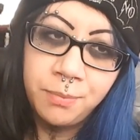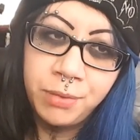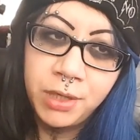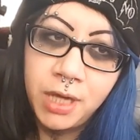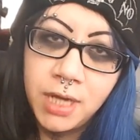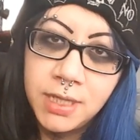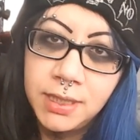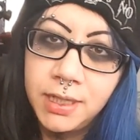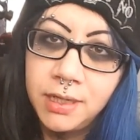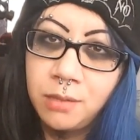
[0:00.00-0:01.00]
but I
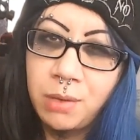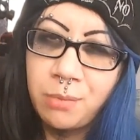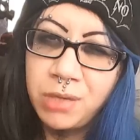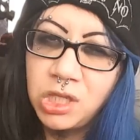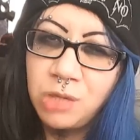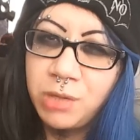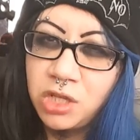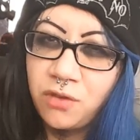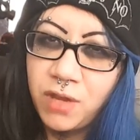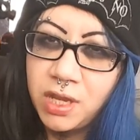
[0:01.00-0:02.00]
deleted all my bitchy
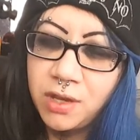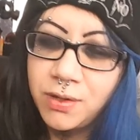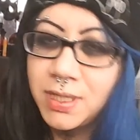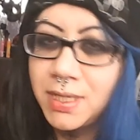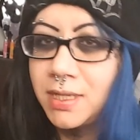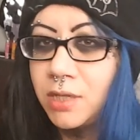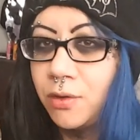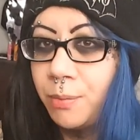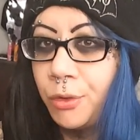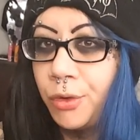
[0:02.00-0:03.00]
bitchy videos, and so
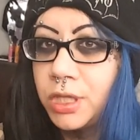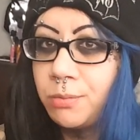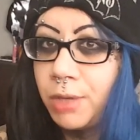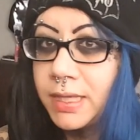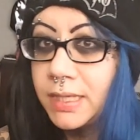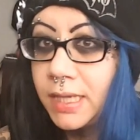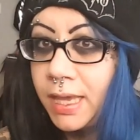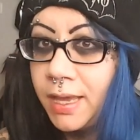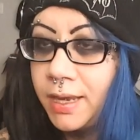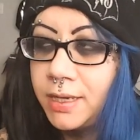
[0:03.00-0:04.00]
I'm going to make this
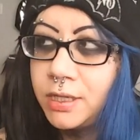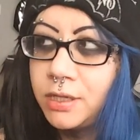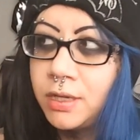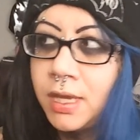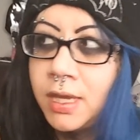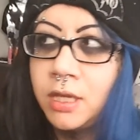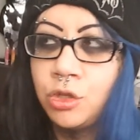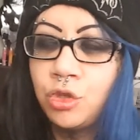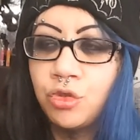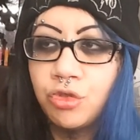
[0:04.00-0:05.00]
again and
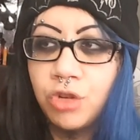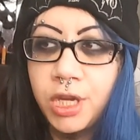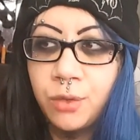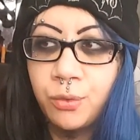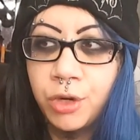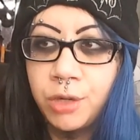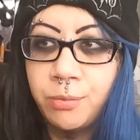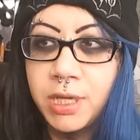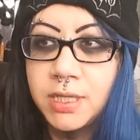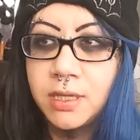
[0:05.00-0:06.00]
try to word
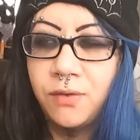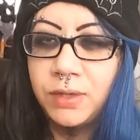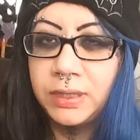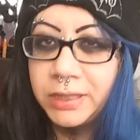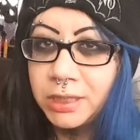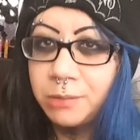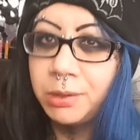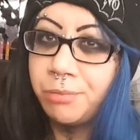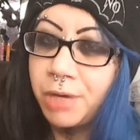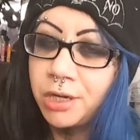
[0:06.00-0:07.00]
myself a little
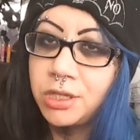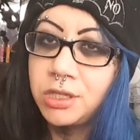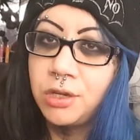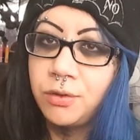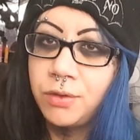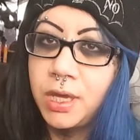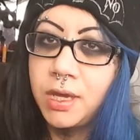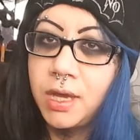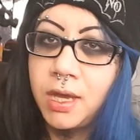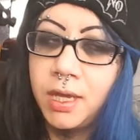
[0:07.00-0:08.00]
bit better so
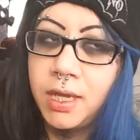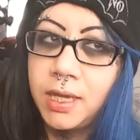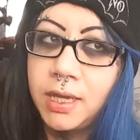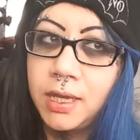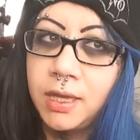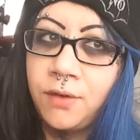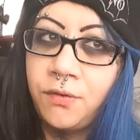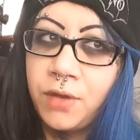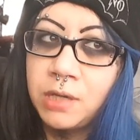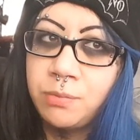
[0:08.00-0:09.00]
that I
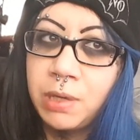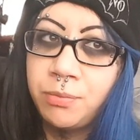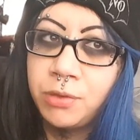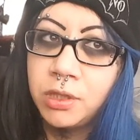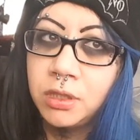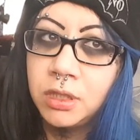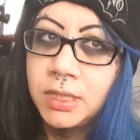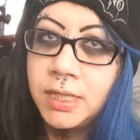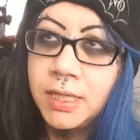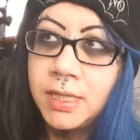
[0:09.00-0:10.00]
offend people
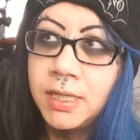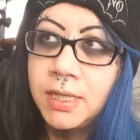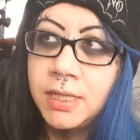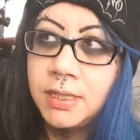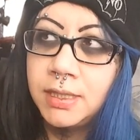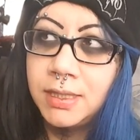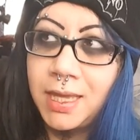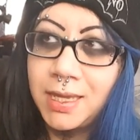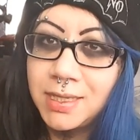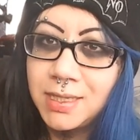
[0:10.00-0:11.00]

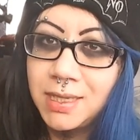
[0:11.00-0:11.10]
less,